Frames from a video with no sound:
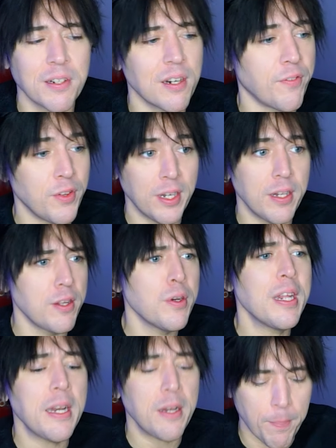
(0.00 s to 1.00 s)
enough.
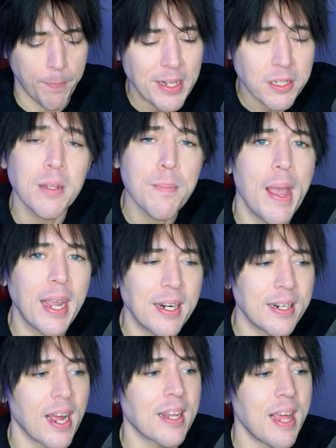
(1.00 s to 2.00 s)
You're basically making
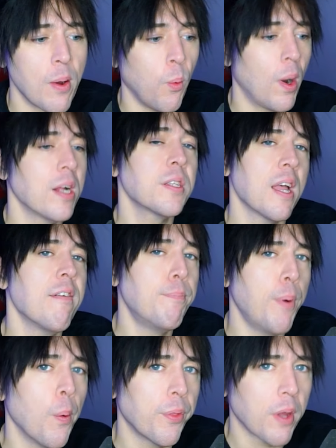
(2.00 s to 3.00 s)
a deck that wants to have
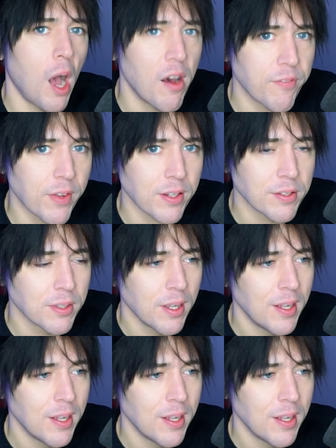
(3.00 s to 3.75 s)
both Coughings.